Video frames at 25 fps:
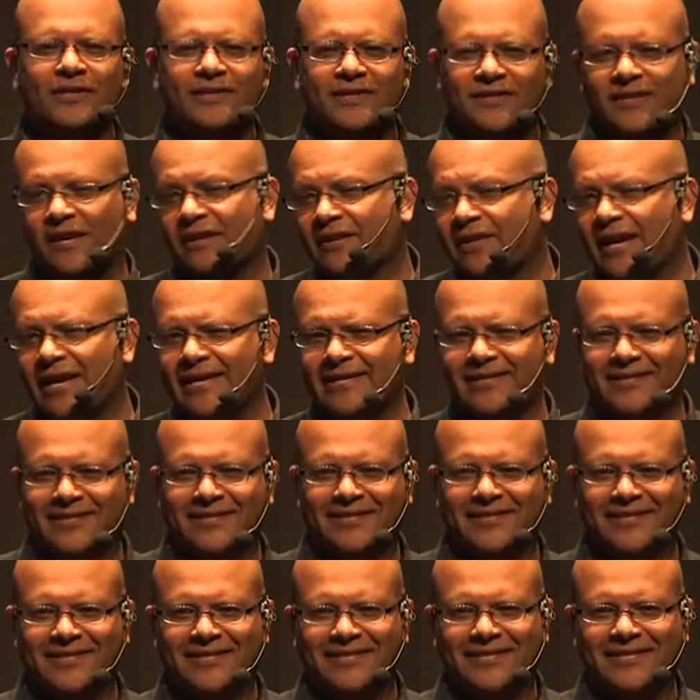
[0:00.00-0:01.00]
on
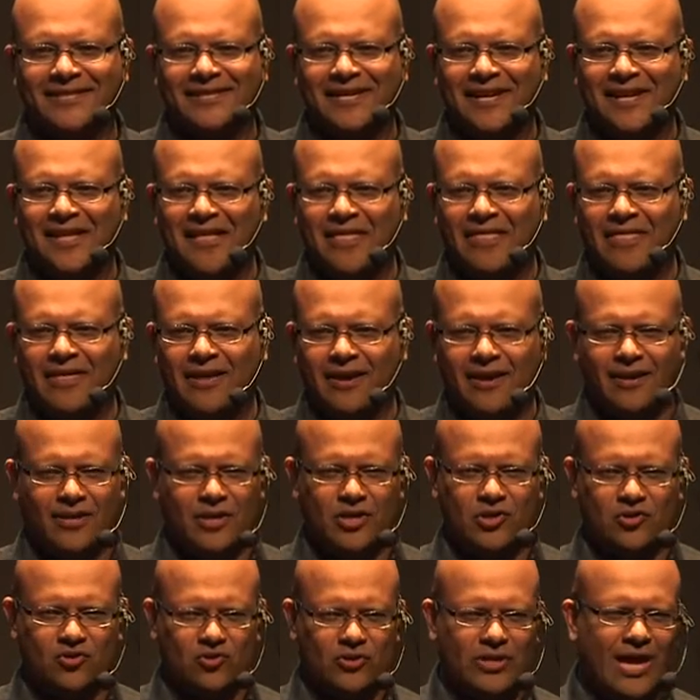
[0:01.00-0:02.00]
Sundays. They
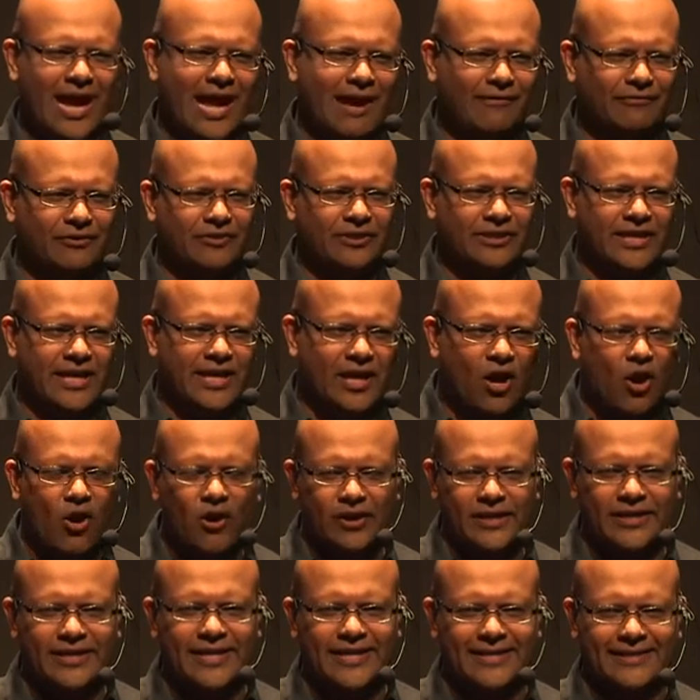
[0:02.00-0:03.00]
don't have to take
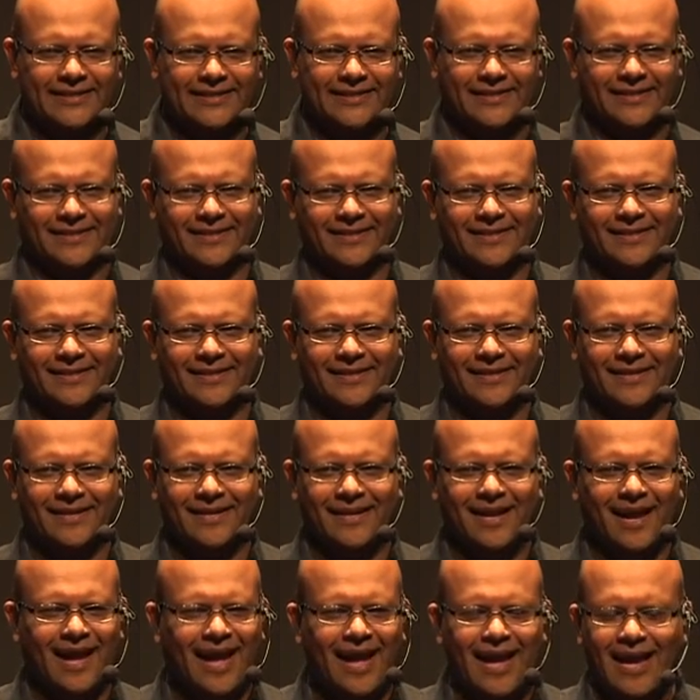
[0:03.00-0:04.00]
holidays.
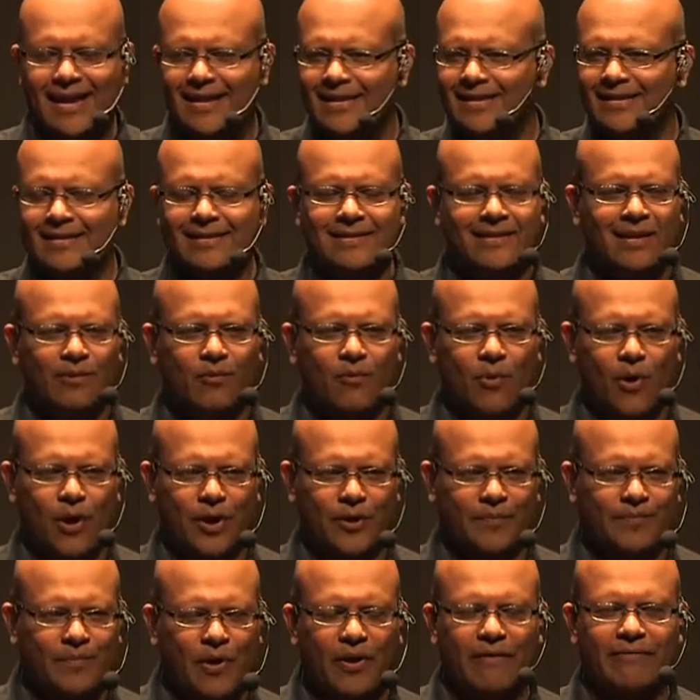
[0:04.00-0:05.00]
And they
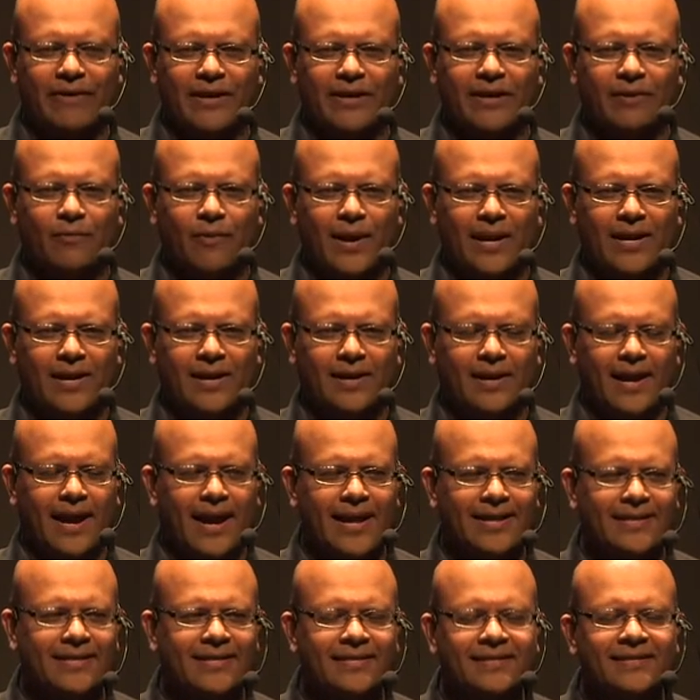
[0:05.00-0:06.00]
work perfectly well.
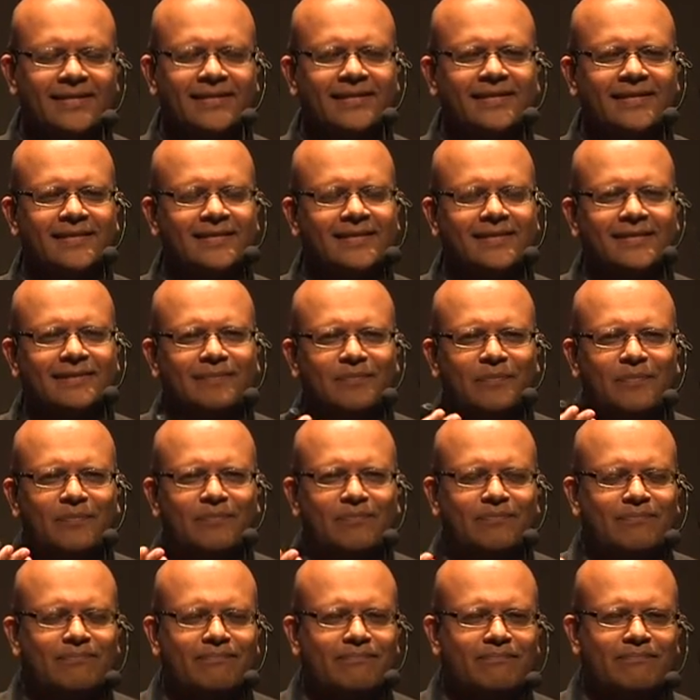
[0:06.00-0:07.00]
And this is
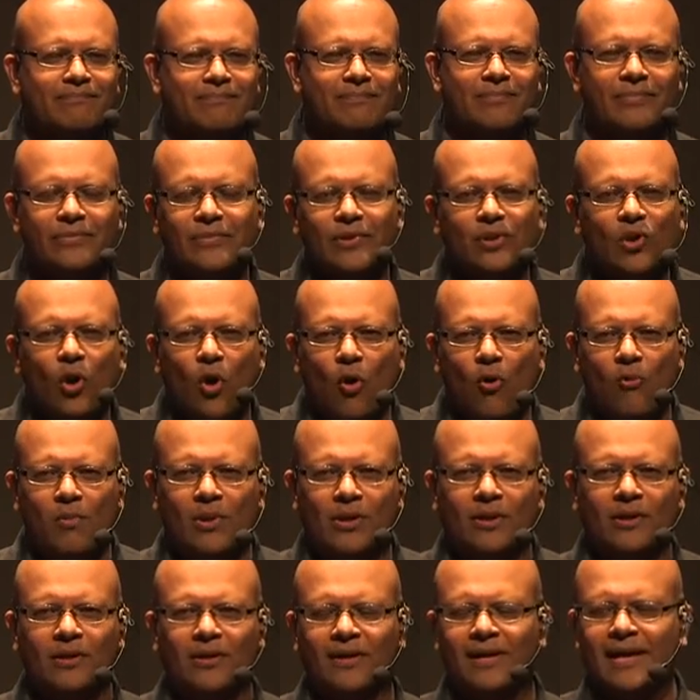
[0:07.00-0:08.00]

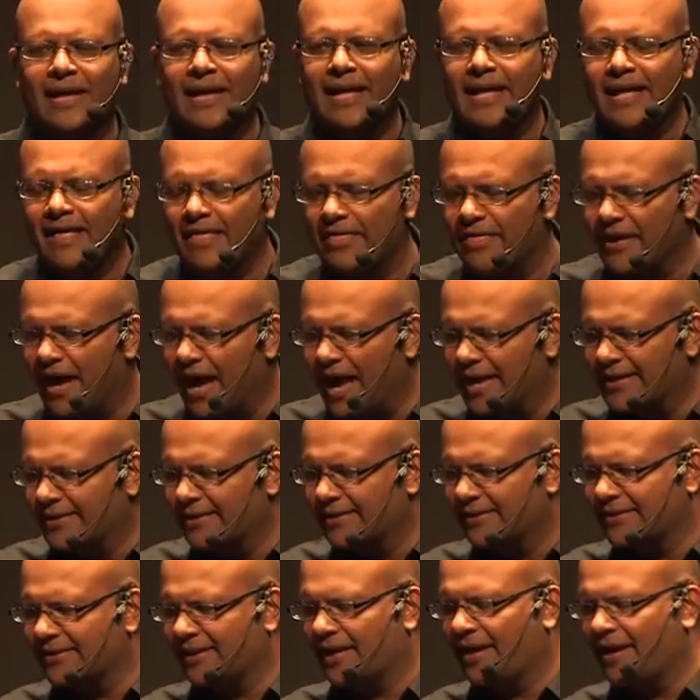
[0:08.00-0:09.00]
normal
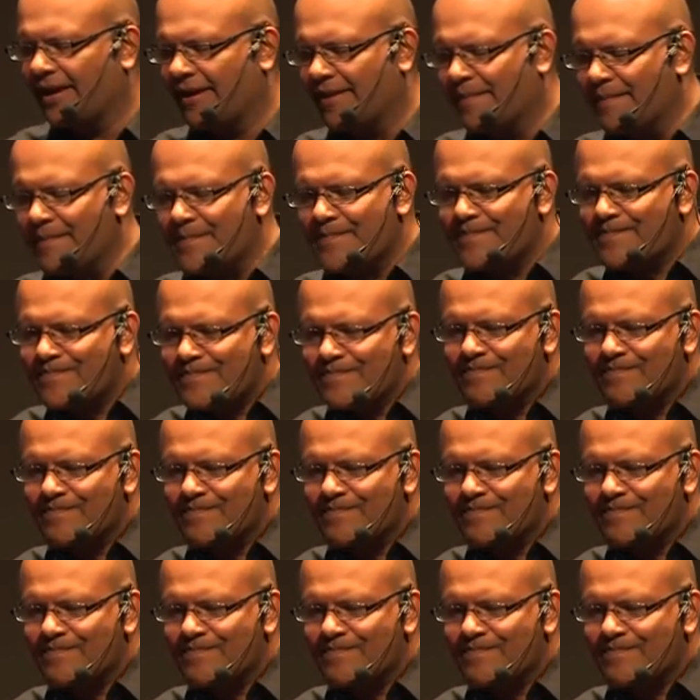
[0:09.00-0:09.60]
that